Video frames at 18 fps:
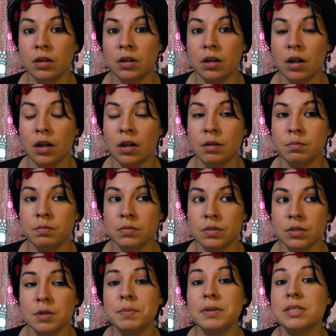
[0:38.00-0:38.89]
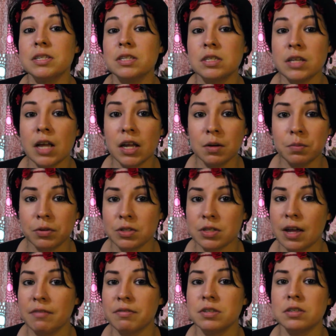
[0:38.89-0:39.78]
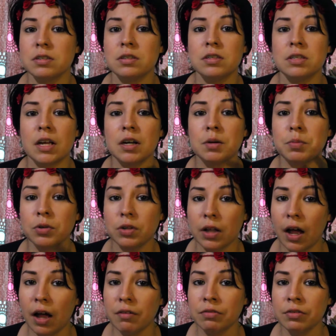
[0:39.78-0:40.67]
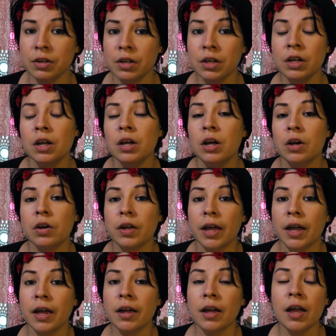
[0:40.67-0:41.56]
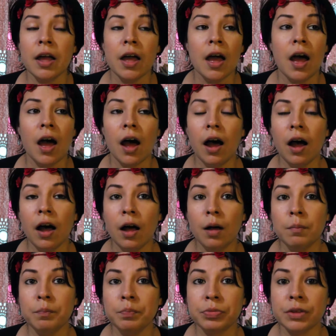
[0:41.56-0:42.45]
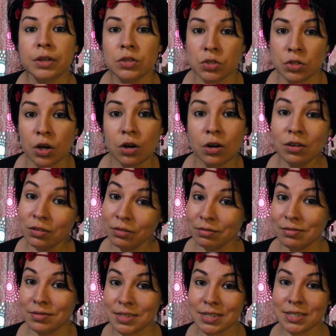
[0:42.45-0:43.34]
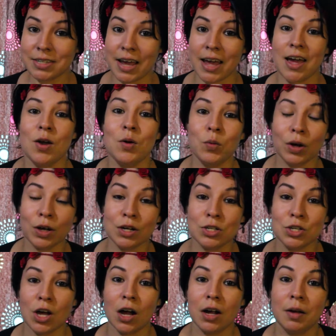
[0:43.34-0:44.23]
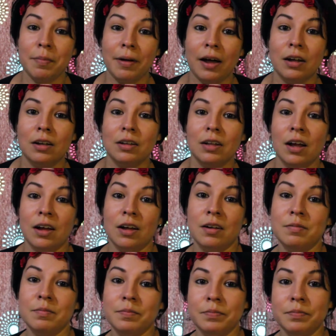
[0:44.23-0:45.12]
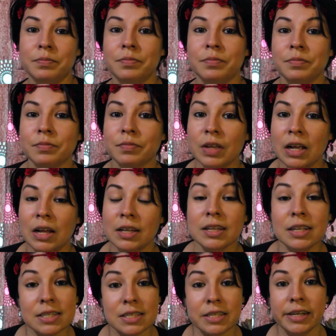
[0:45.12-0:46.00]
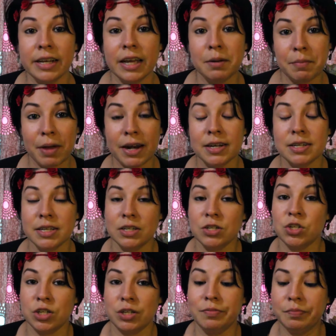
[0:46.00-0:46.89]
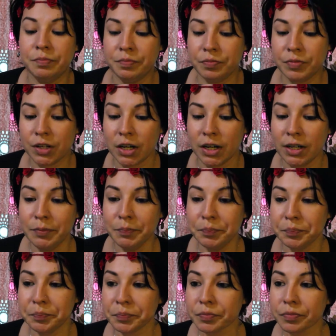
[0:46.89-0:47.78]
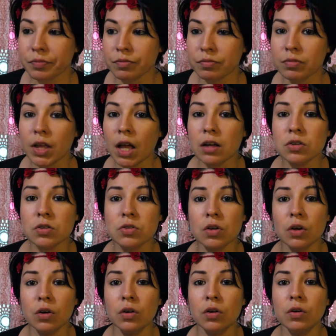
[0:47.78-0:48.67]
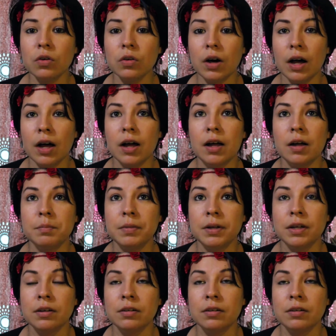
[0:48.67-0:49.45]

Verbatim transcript: um, to be sustainable, to have a sustainable love. Okay, um, so today we're going to talk about um, listening and meditation. All right, so um,